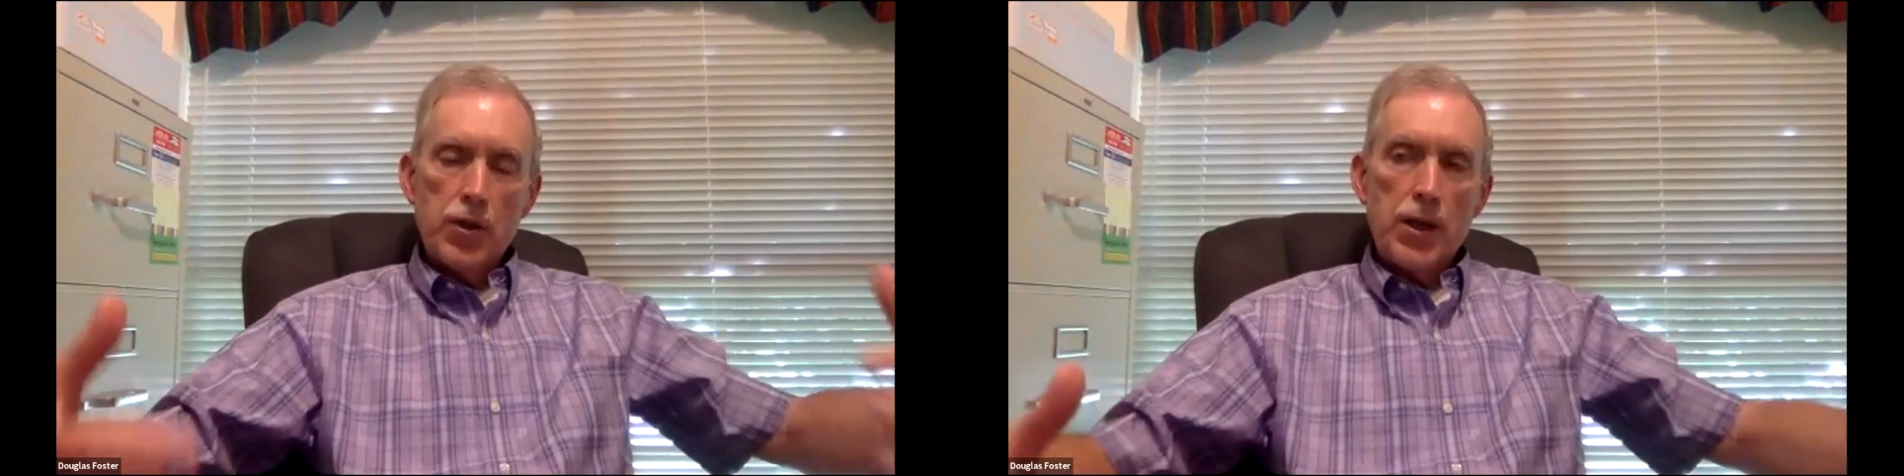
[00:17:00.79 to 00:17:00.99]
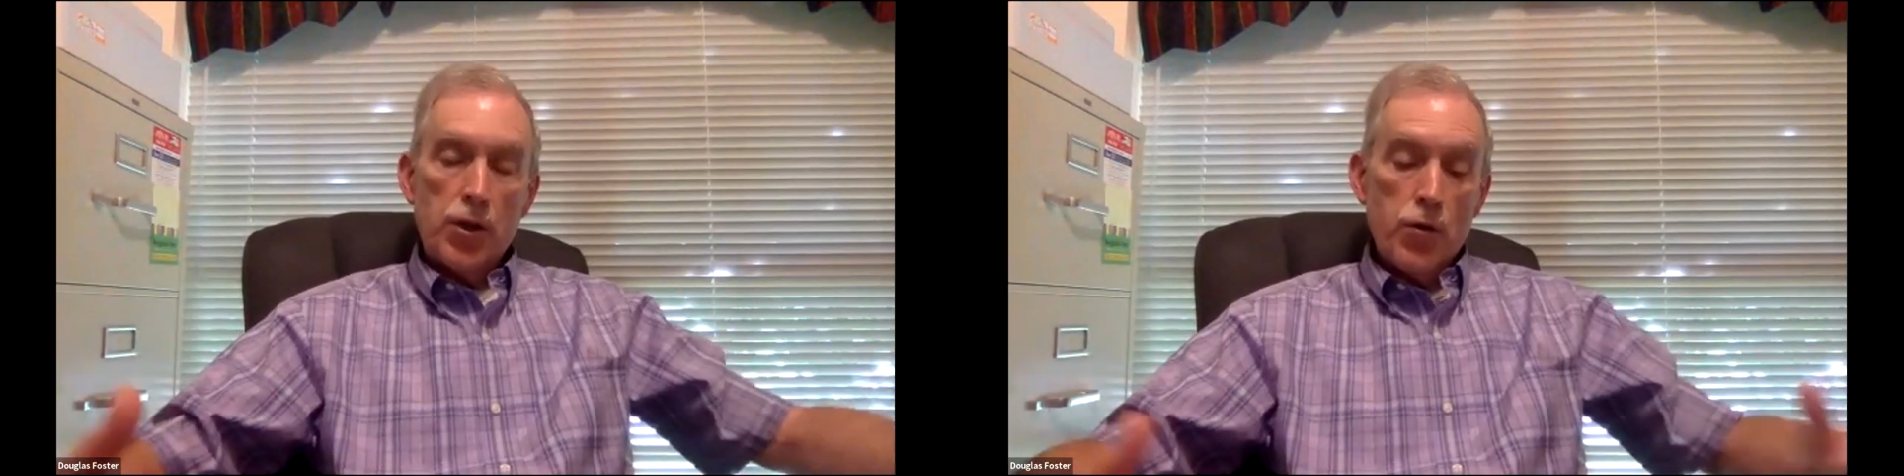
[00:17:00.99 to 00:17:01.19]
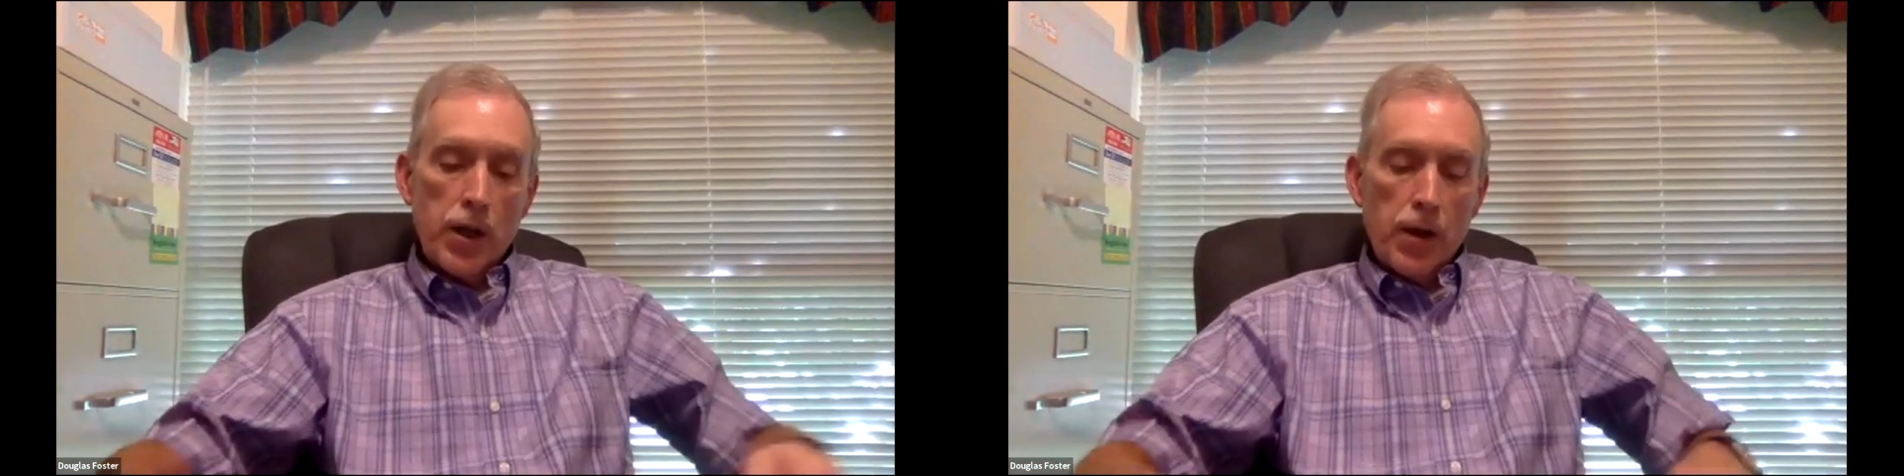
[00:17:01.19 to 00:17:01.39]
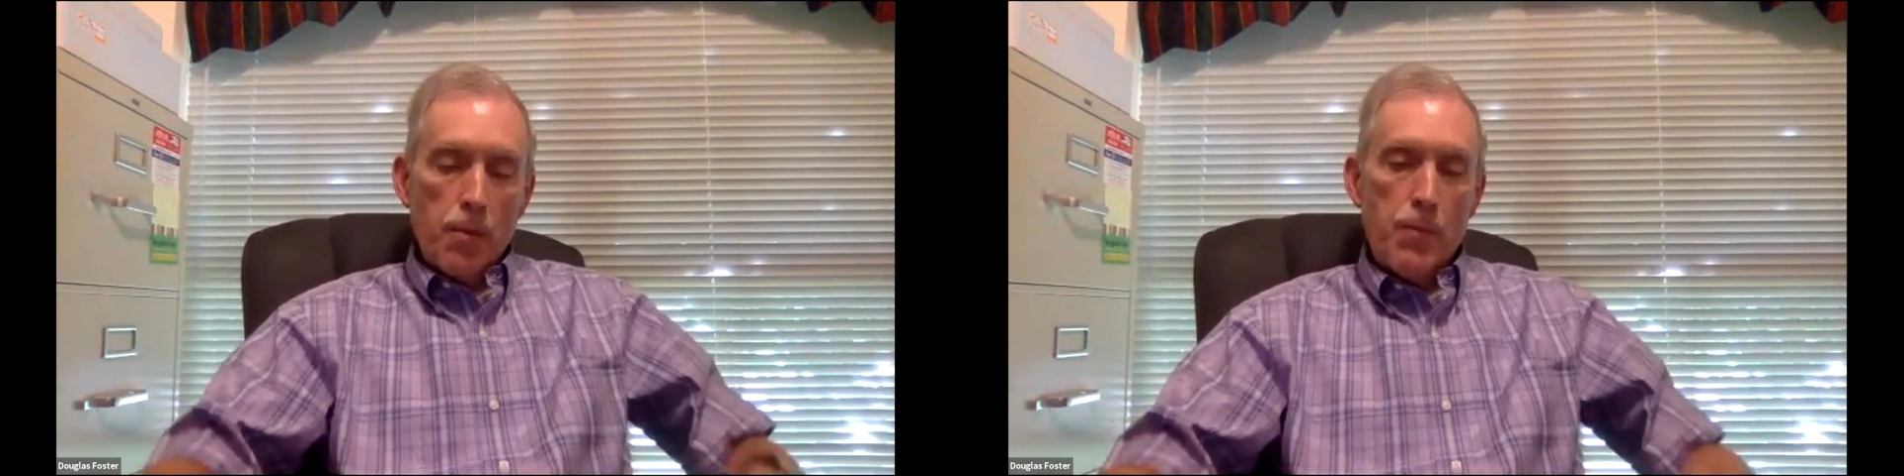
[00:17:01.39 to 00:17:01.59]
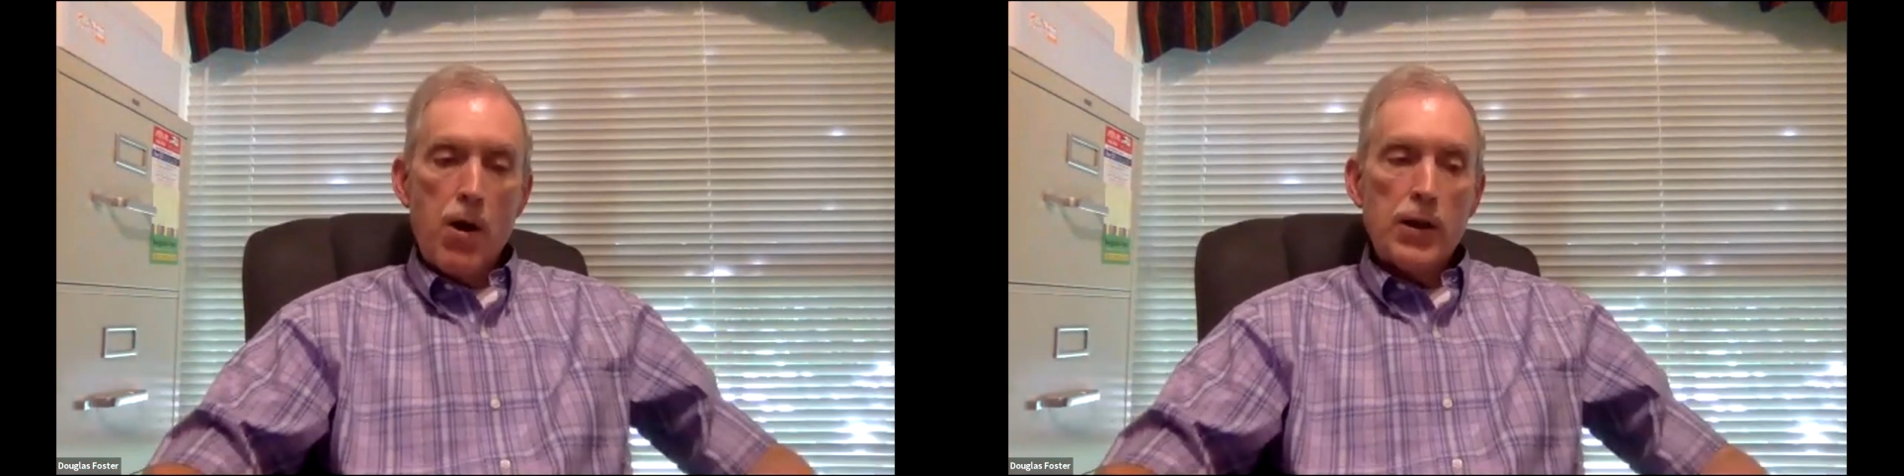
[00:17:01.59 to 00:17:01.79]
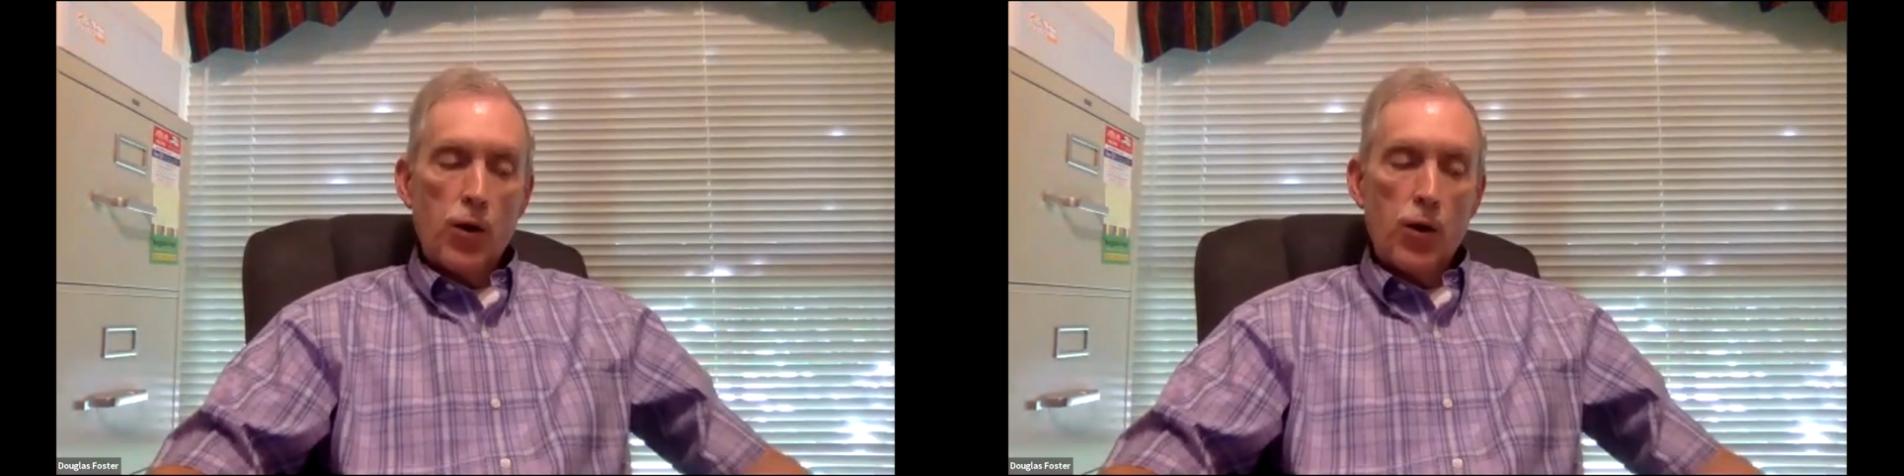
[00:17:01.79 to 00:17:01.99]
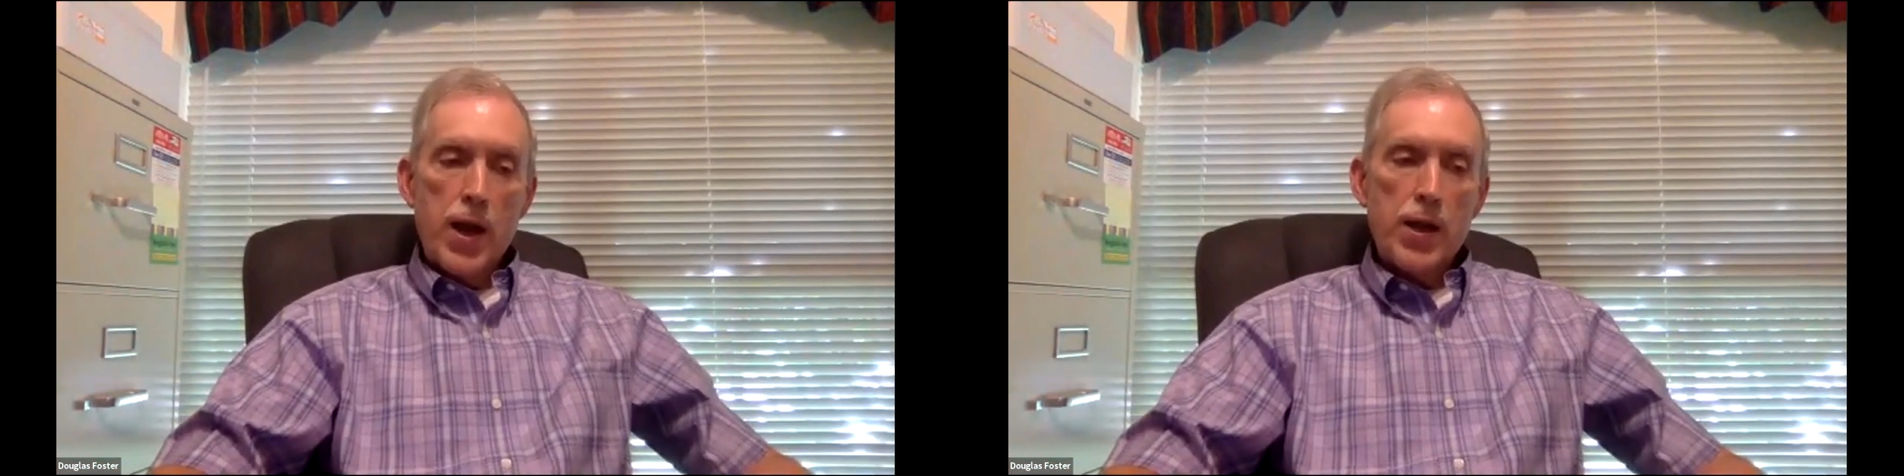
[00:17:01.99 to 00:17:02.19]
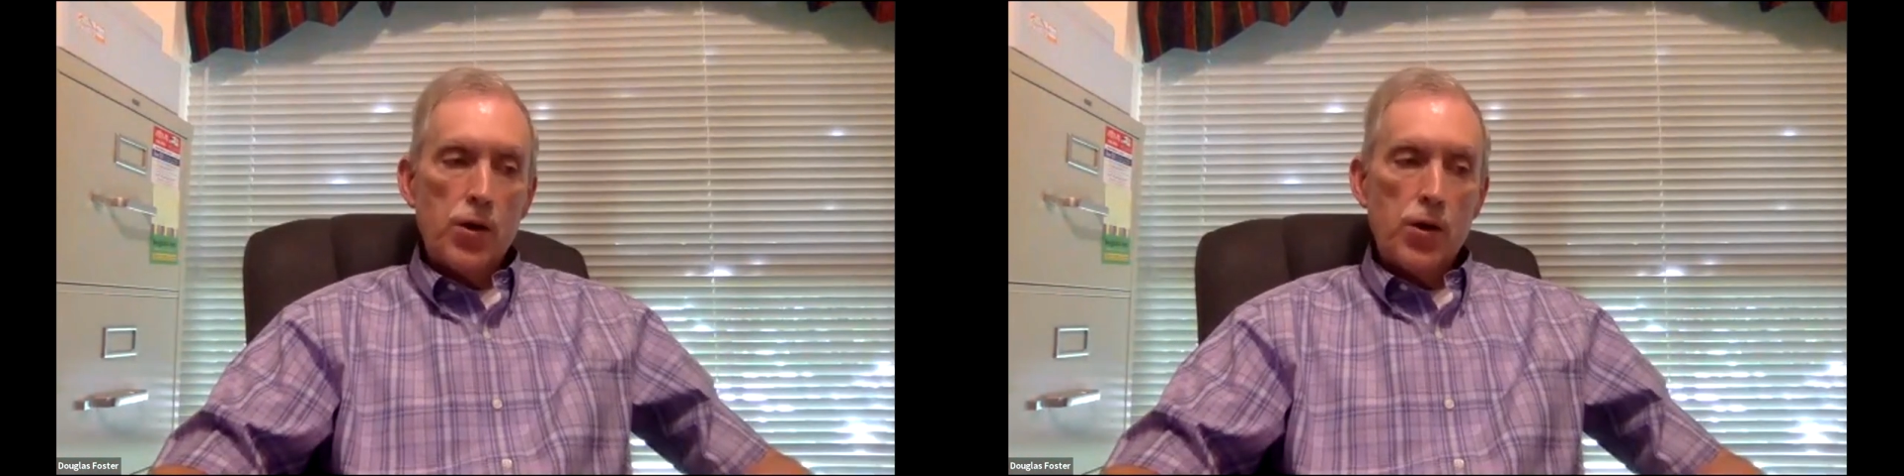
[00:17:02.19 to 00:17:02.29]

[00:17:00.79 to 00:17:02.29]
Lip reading: and doing apparently great